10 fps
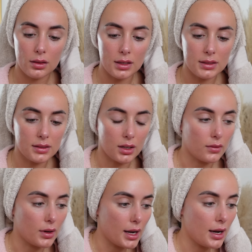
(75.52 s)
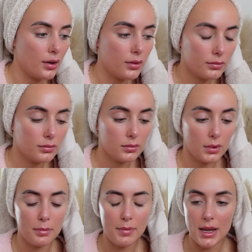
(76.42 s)
This is gonna run out.
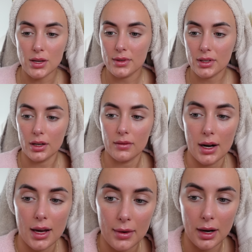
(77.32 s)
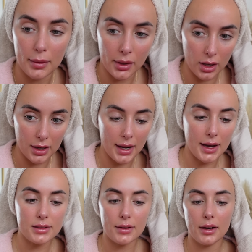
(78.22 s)
I bet you it's gonna run out when I'm on
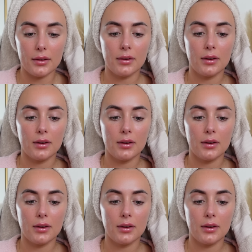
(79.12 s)
holiday as well.